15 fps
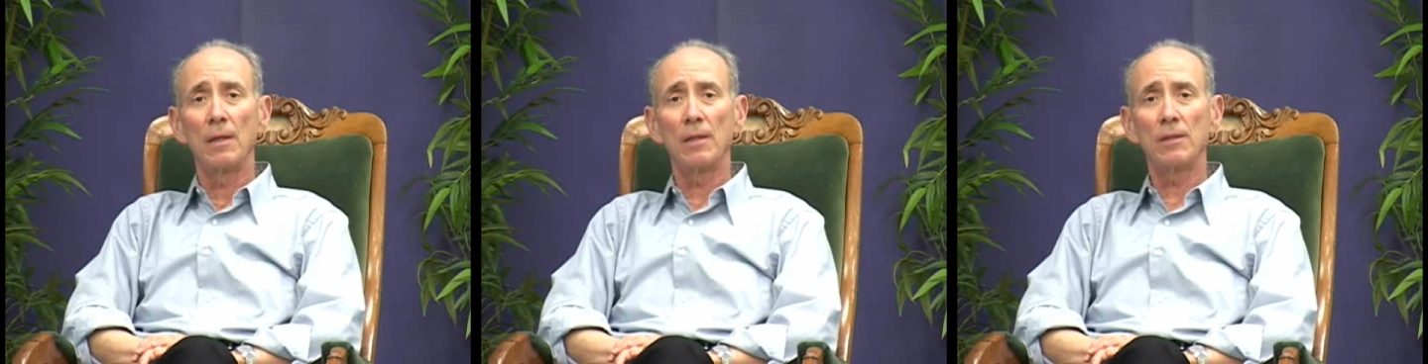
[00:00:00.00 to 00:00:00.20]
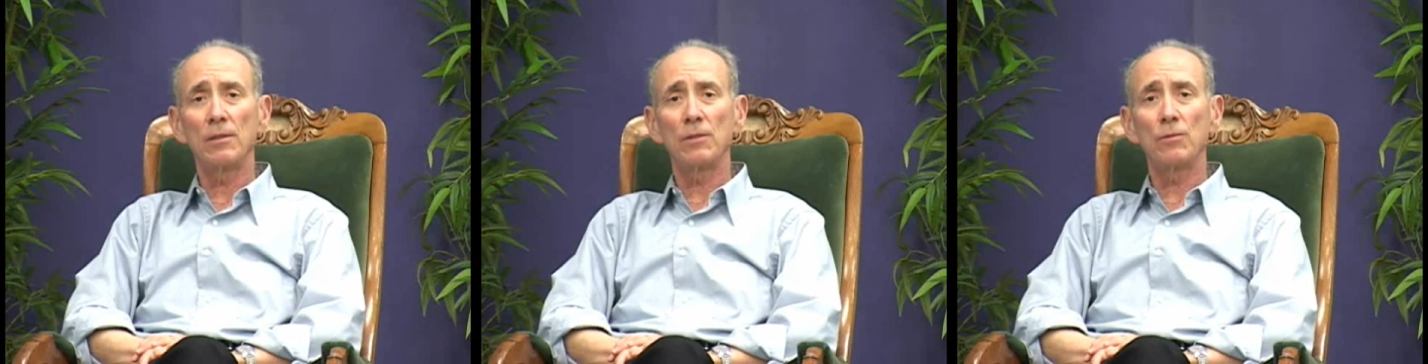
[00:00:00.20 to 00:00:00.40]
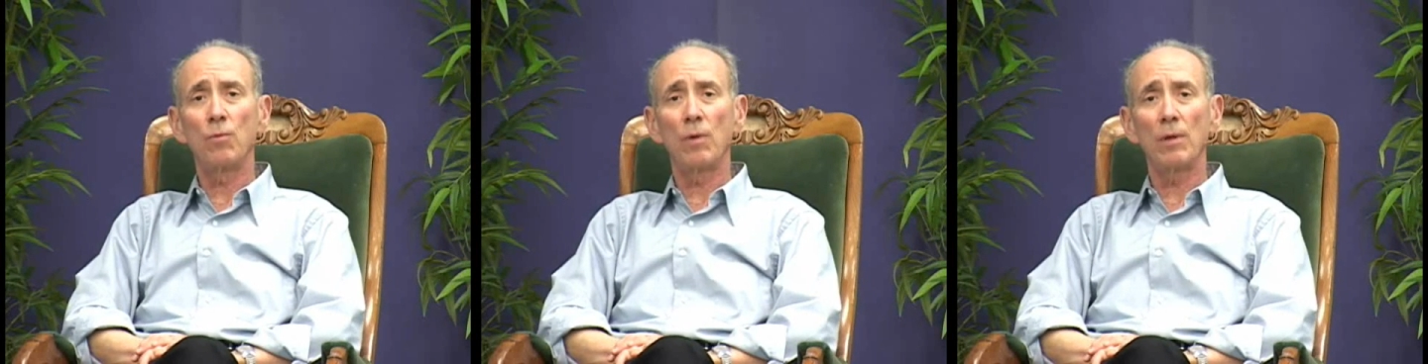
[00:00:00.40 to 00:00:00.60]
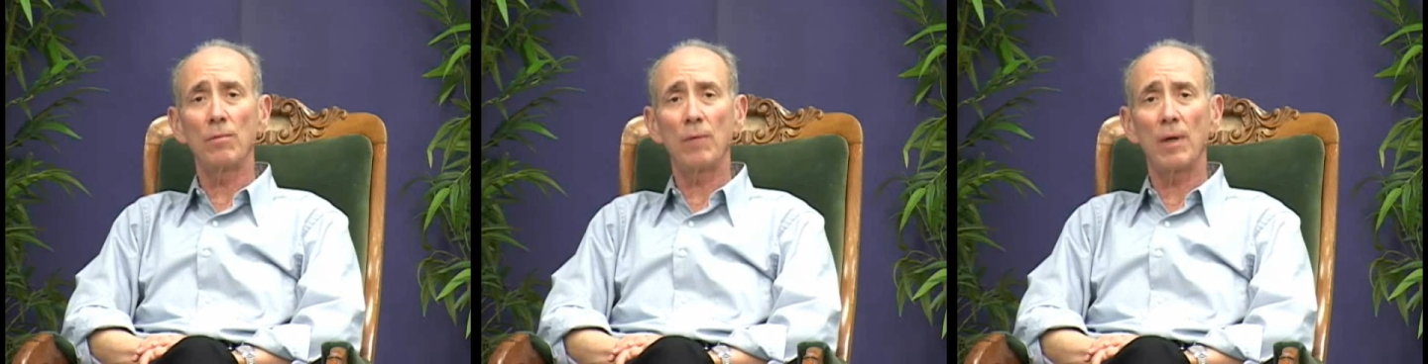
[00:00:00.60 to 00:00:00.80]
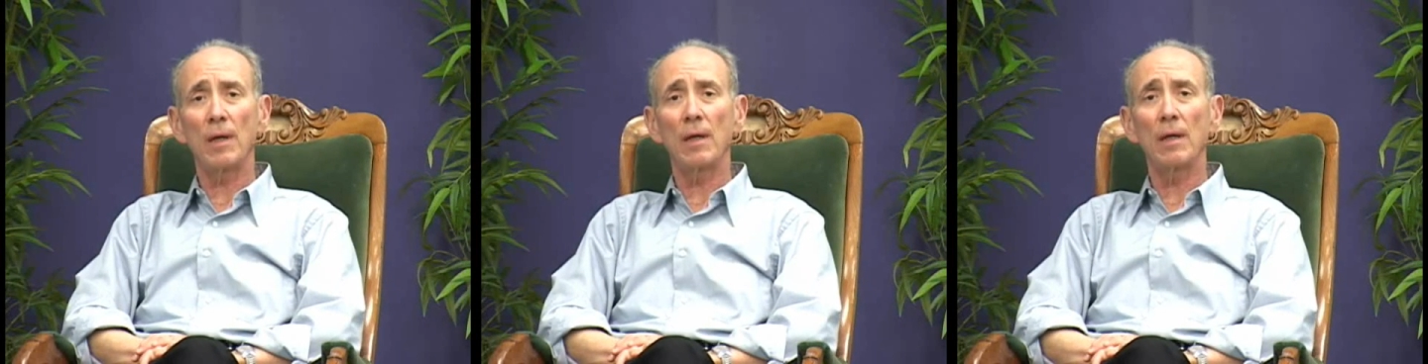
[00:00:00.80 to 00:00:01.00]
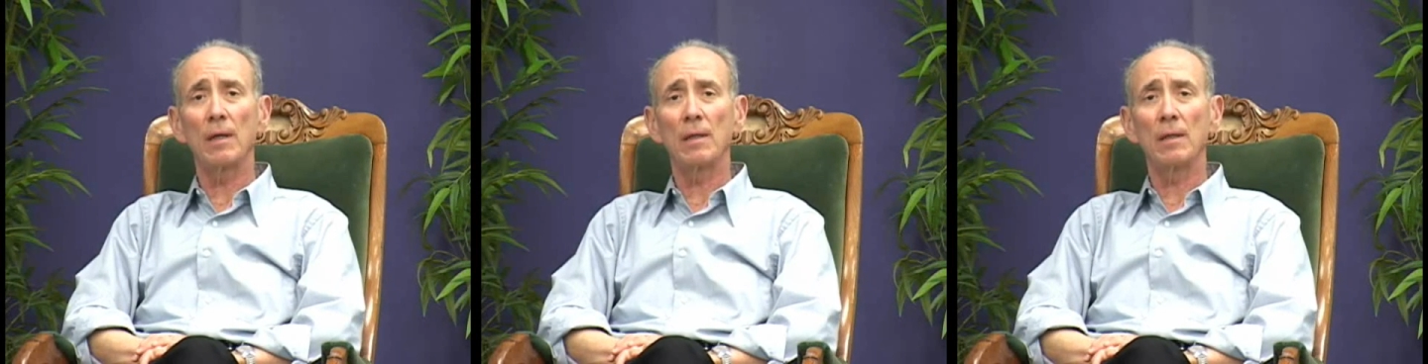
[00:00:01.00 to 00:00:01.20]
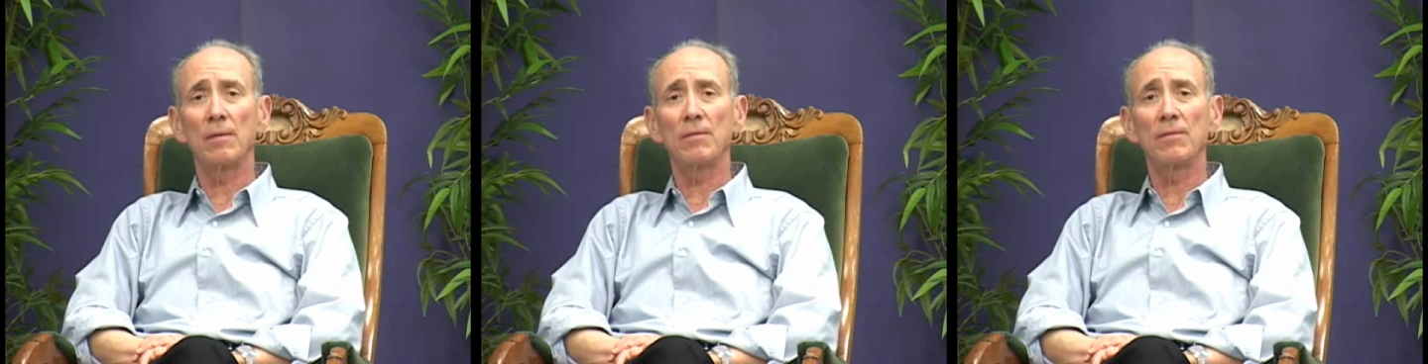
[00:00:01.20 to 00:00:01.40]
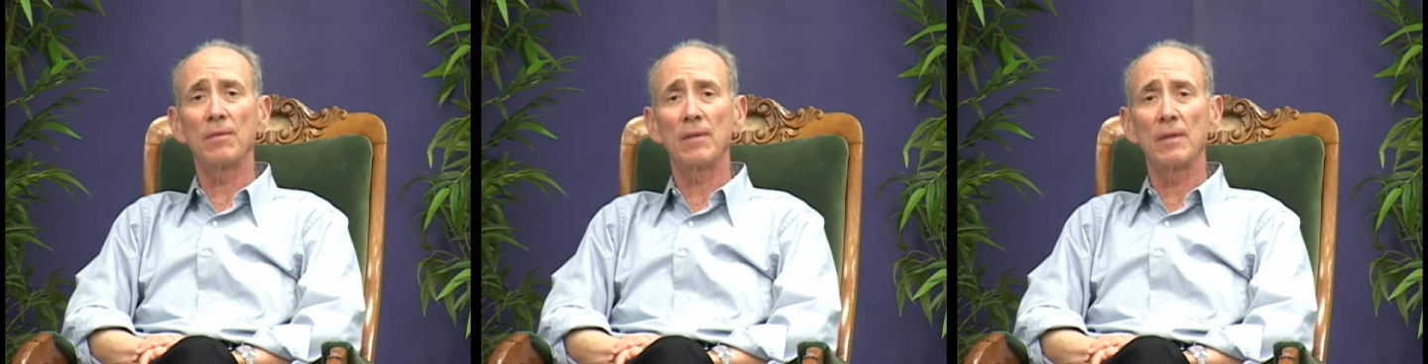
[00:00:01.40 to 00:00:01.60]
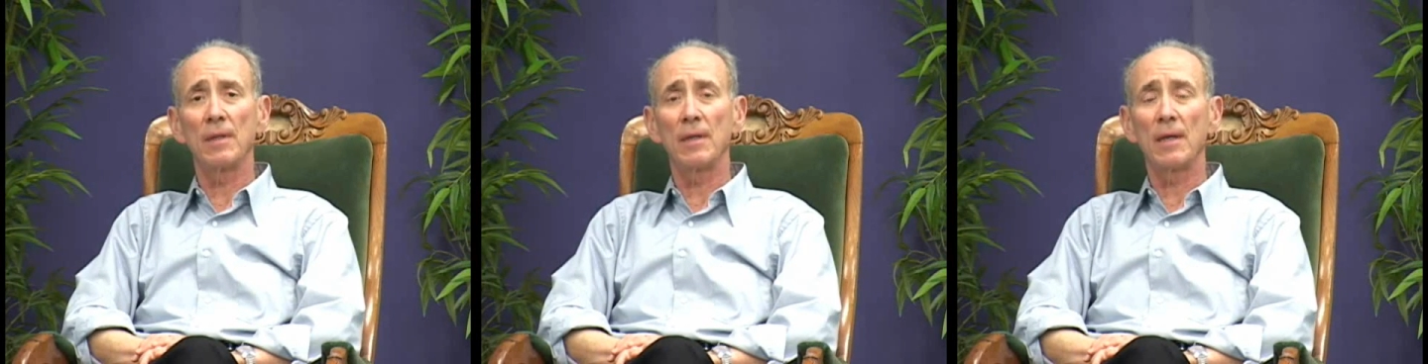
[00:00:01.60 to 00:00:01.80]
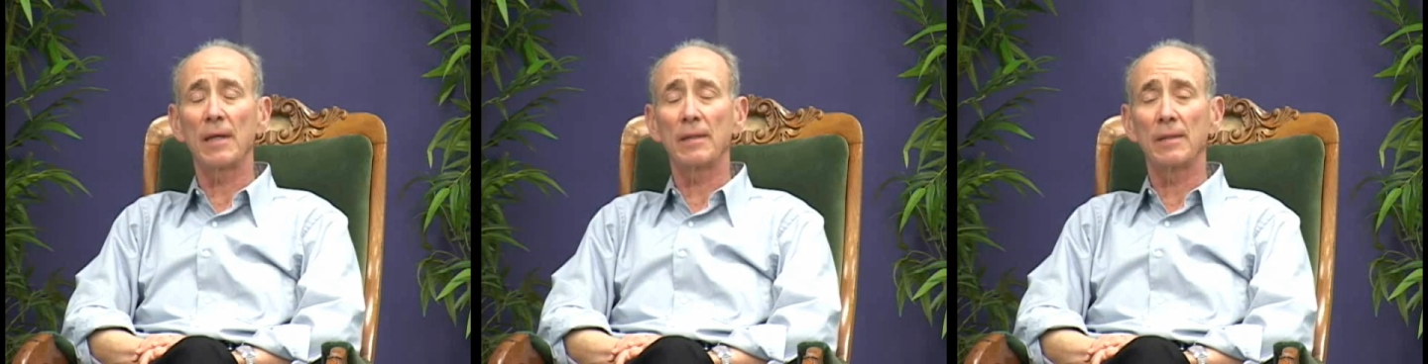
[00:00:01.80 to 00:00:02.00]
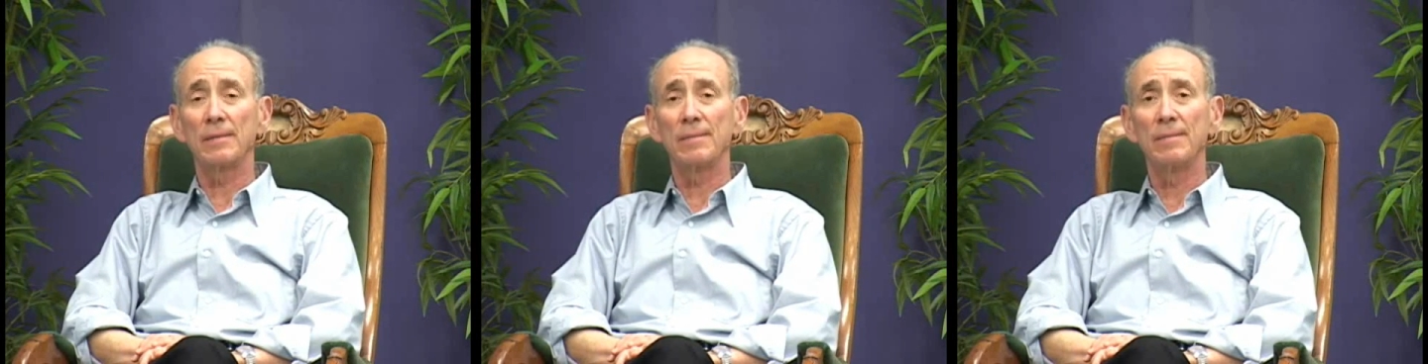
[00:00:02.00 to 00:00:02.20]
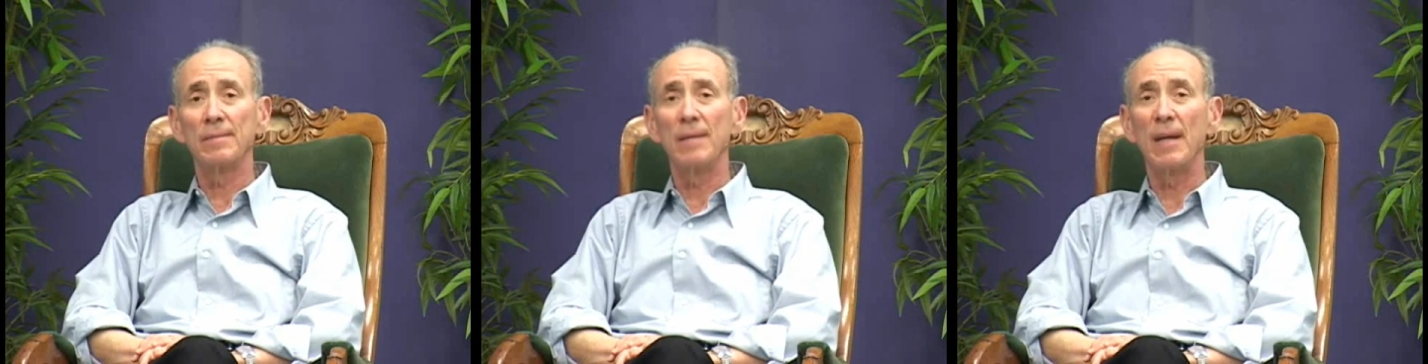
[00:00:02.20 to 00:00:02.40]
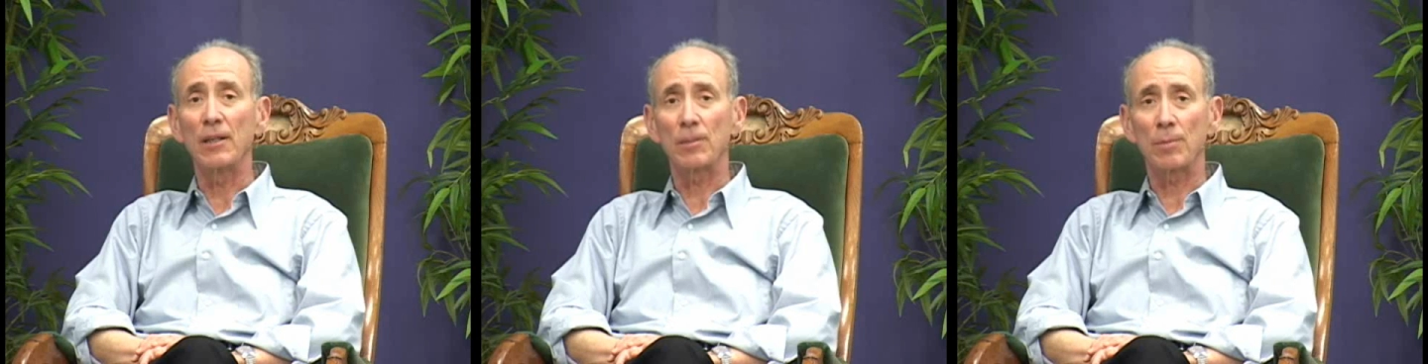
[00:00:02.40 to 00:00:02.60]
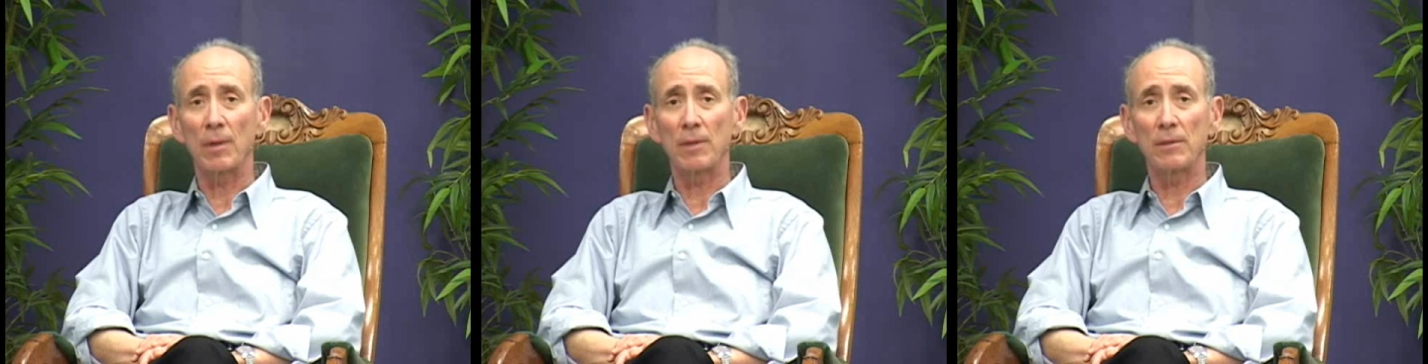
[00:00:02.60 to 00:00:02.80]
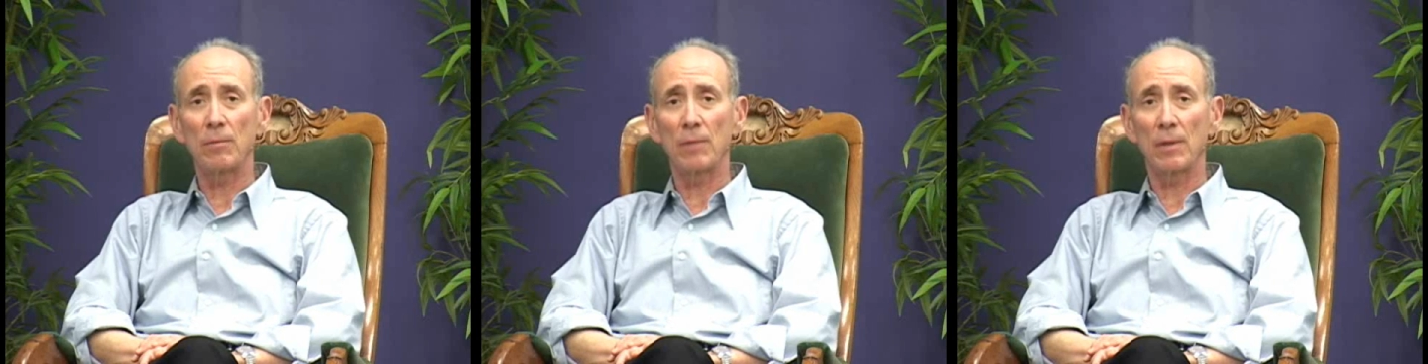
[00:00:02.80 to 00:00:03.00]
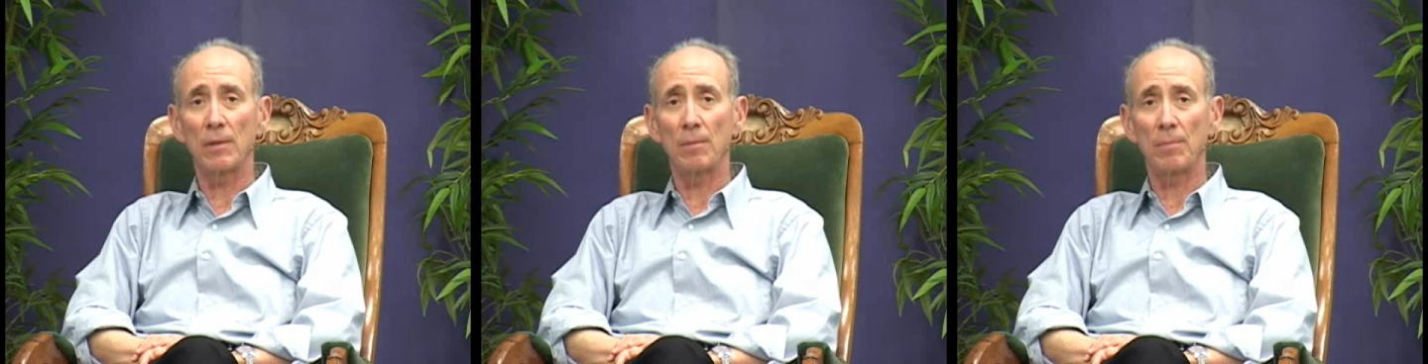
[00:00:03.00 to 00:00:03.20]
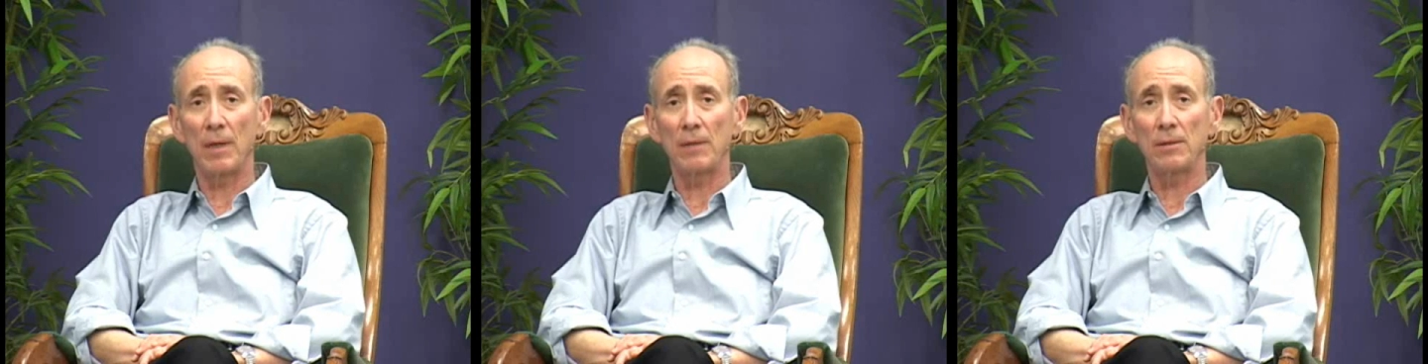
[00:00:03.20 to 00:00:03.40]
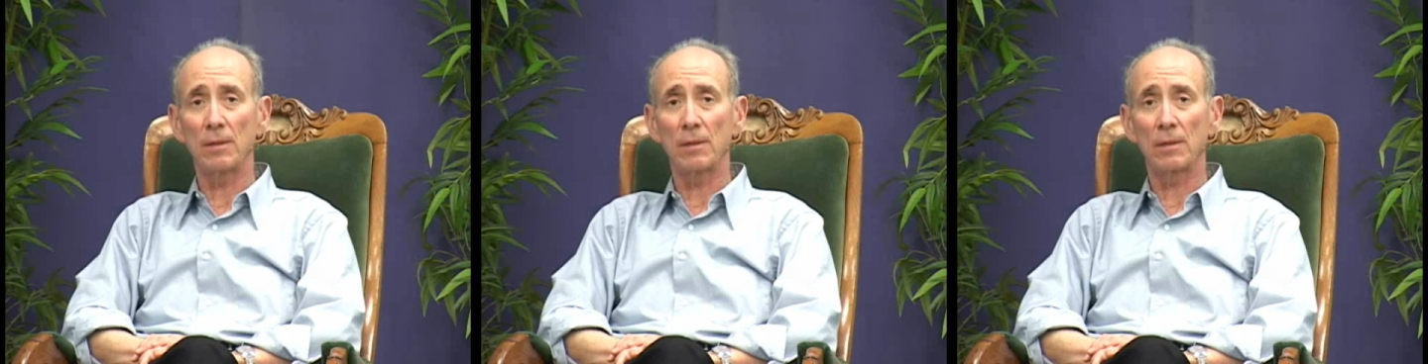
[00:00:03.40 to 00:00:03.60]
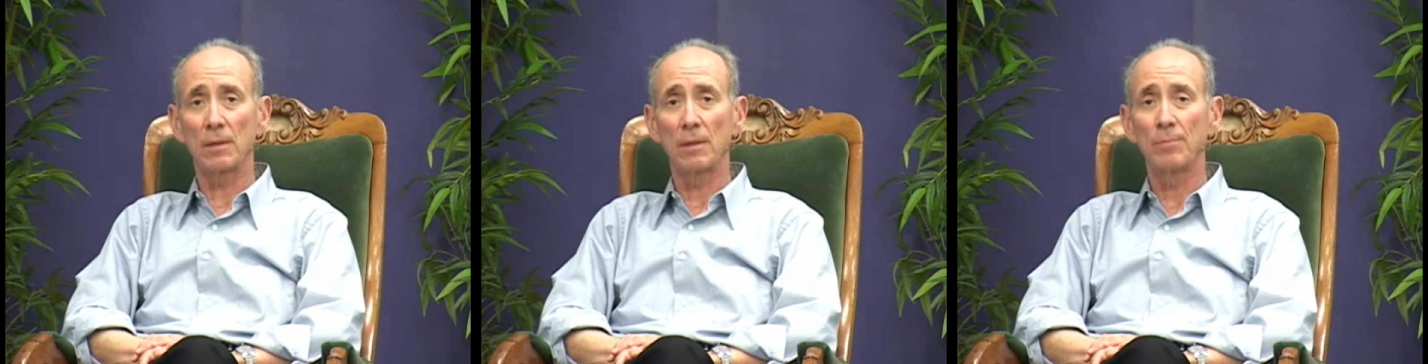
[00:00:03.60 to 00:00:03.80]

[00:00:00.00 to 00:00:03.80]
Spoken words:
This is one way of expressing what the basic